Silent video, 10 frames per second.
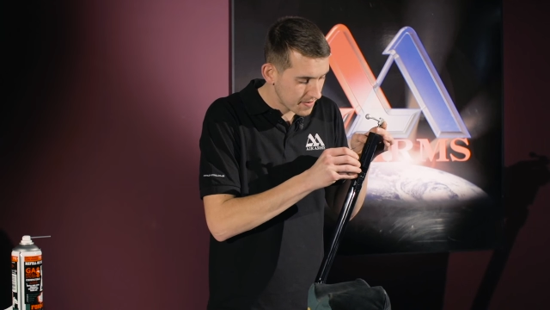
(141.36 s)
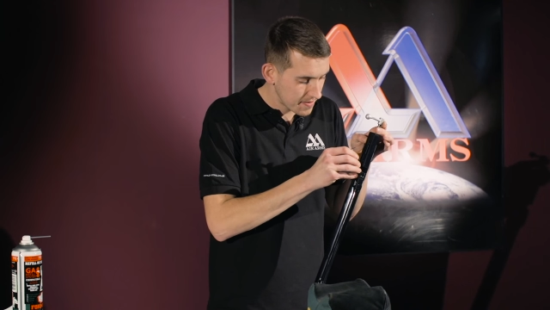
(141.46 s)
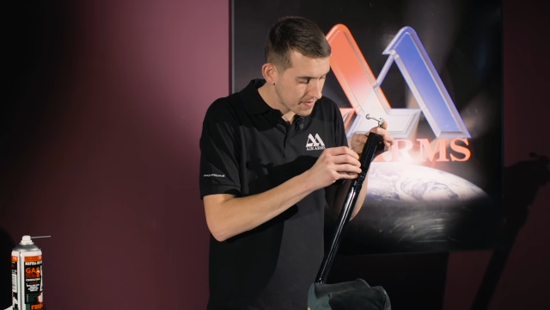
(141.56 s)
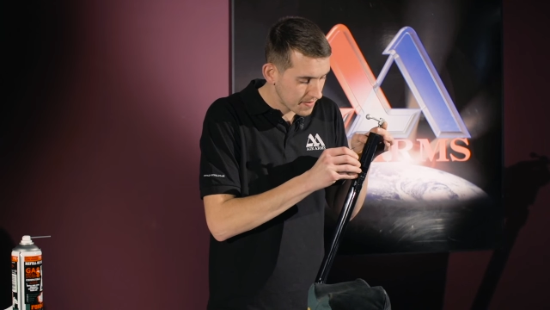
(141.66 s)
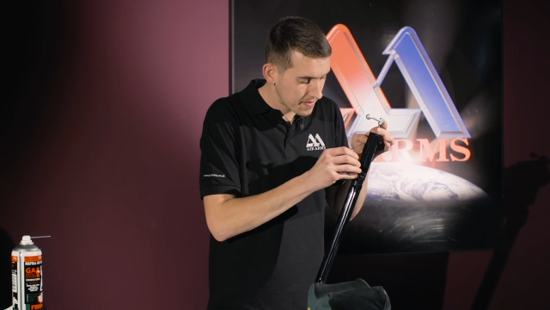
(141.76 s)

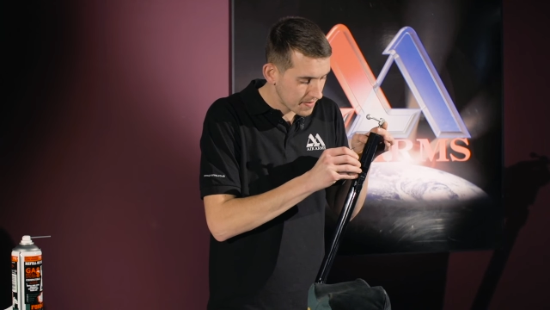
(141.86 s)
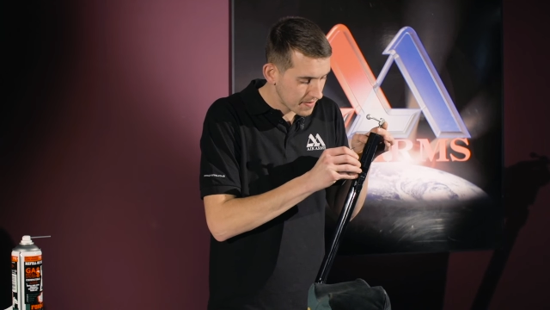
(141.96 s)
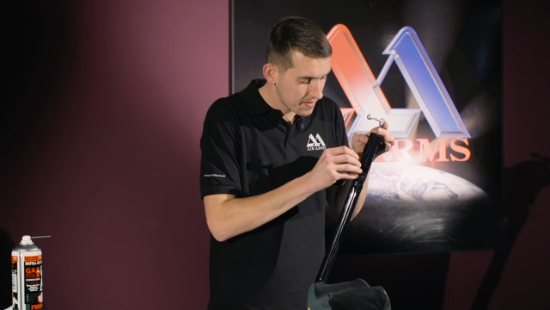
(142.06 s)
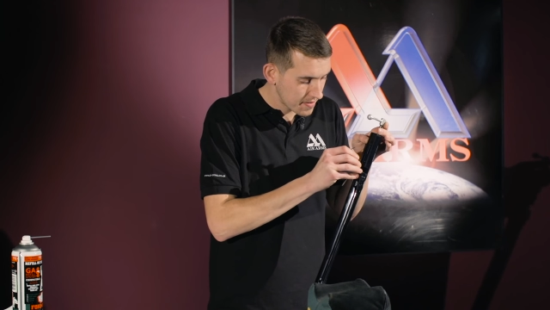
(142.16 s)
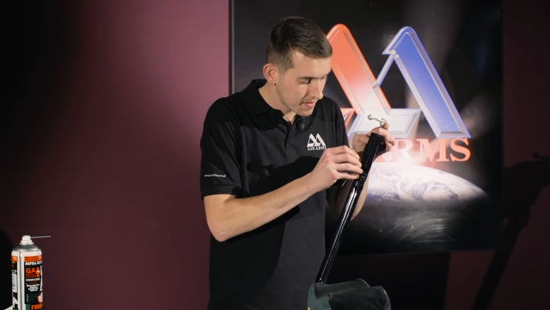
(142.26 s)

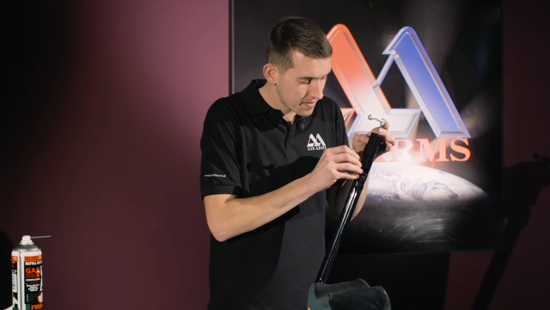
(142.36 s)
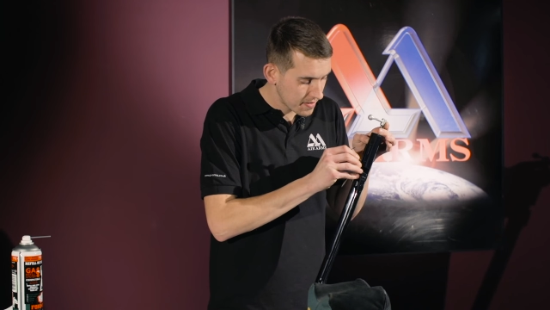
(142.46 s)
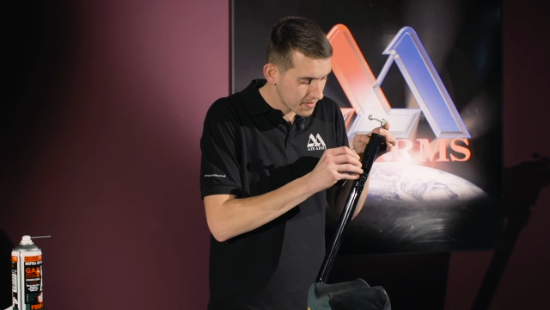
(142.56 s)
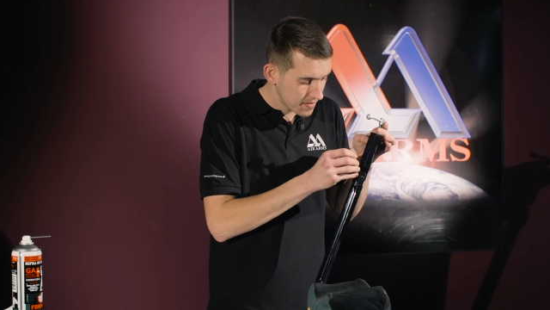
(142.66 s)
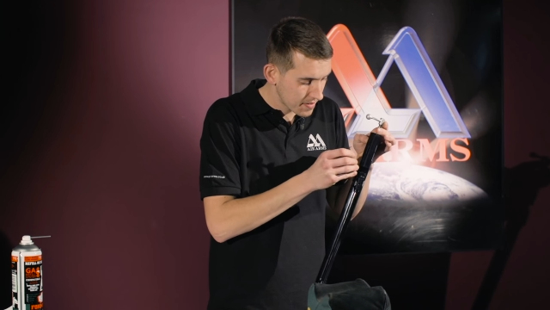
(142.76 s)

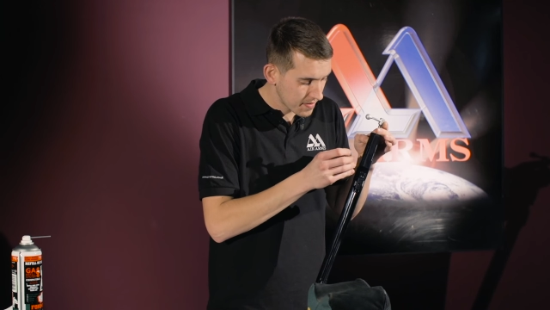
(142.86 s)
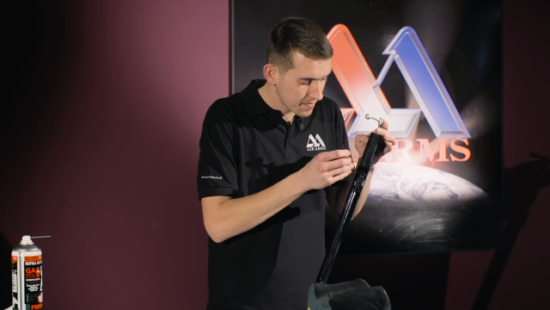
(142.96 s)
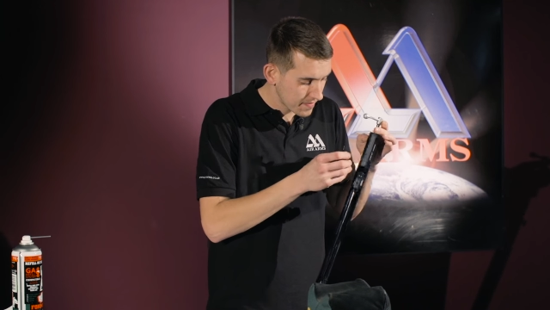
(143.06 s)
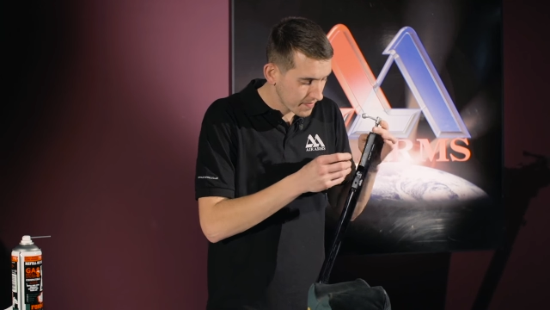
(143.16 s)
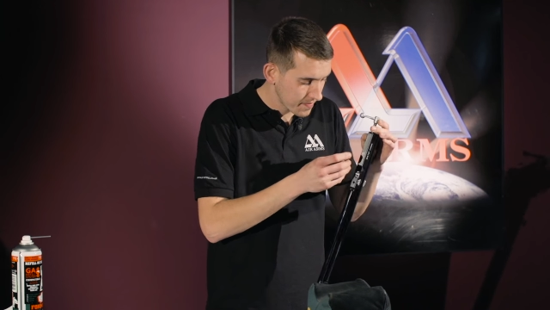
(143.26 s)

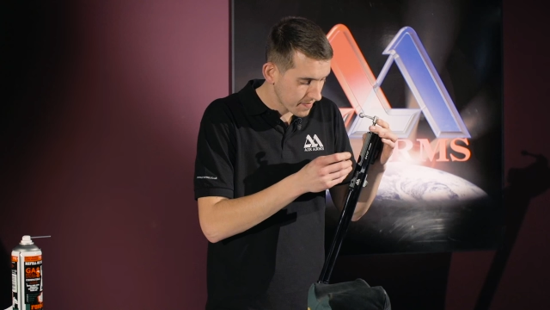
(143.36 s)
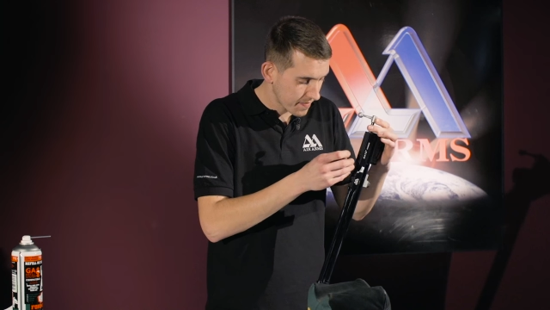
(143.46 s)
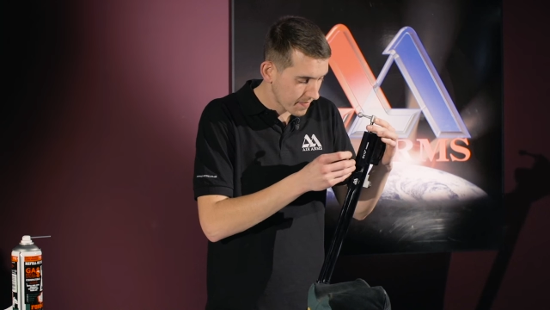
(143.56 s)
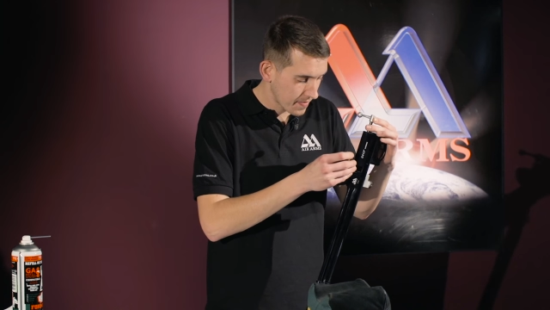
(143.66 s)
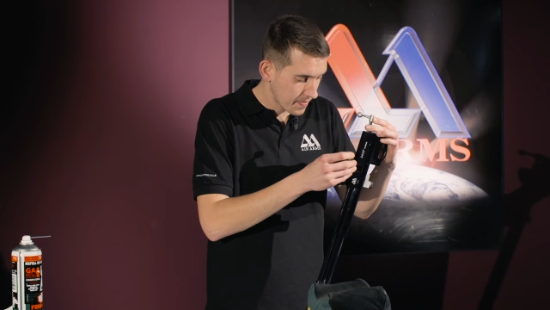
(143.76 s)

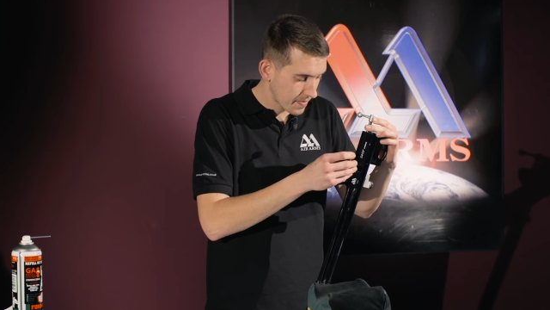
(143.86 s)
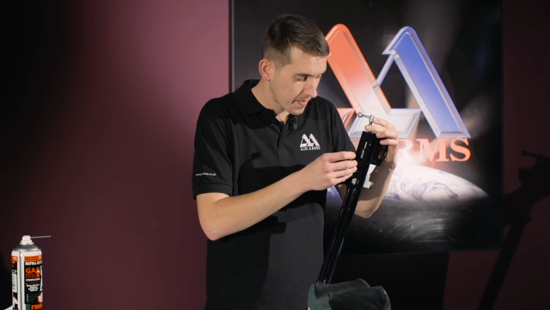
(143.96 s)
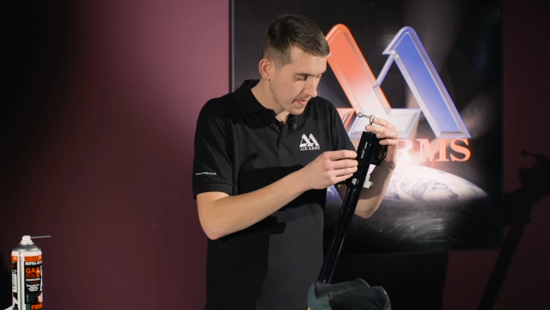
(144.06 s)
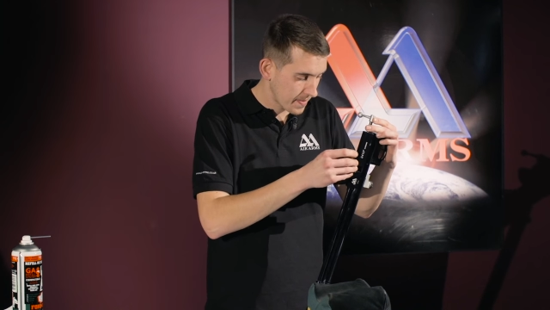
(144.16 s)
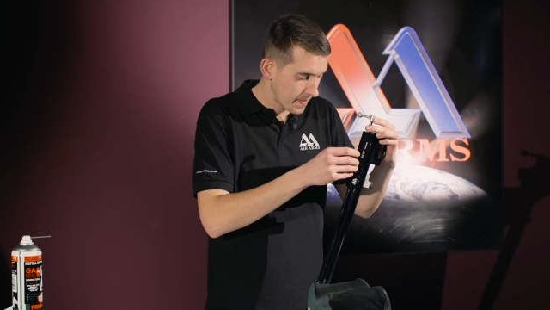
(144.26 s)

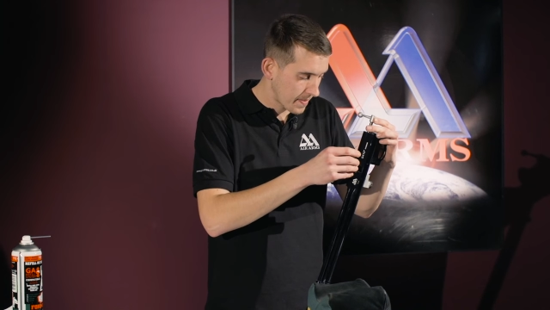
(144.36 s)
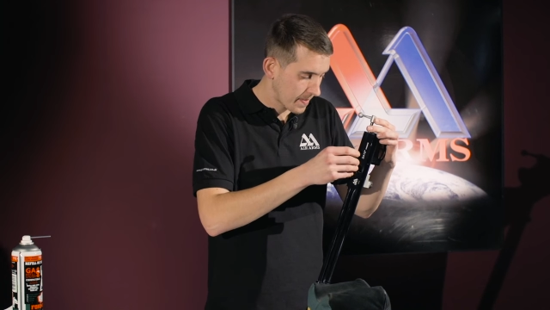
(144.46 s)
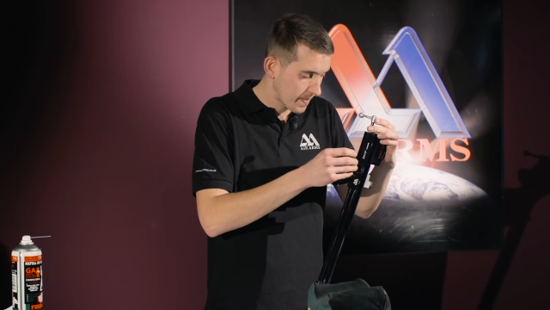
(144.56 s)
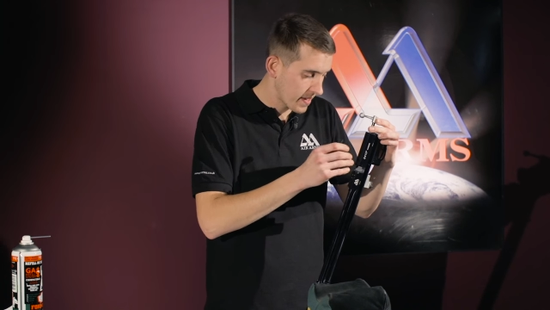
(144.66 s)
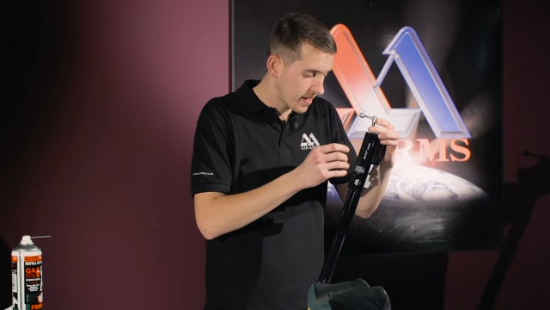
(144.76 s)

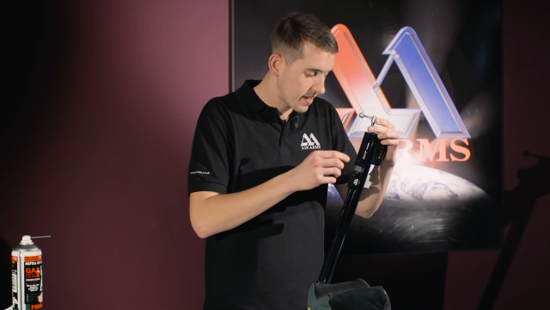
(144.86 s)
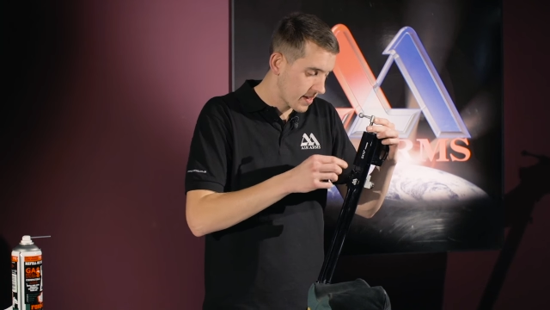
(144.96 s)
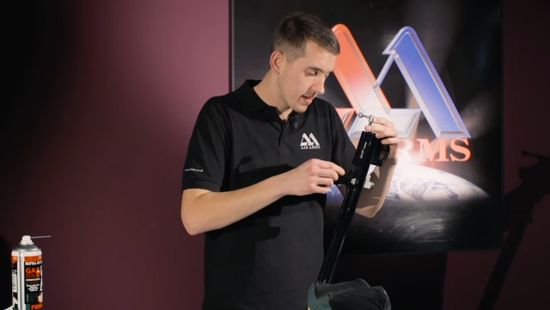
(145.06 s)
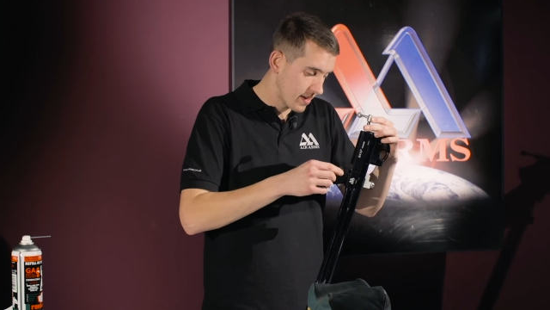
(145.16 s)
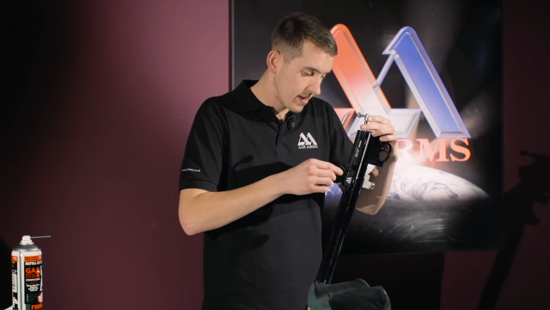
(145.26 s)

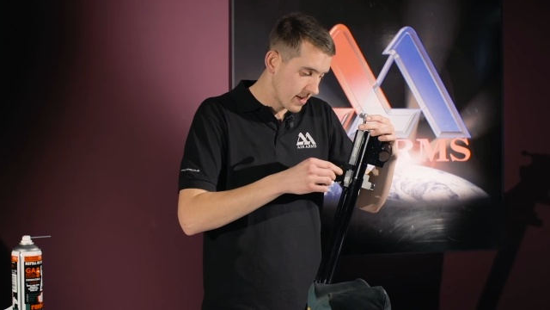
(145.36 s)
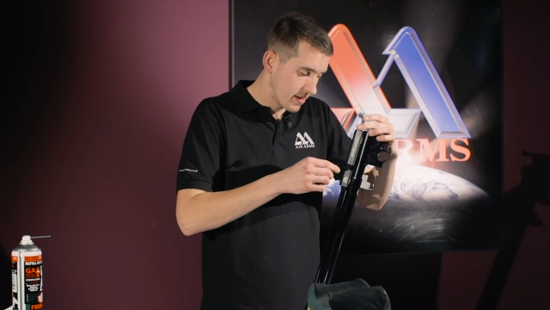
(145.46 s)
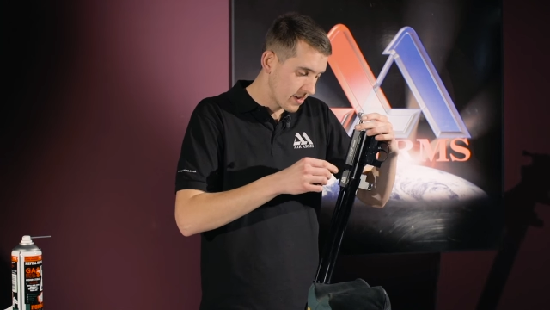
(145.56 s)
No one is speaking in this clip.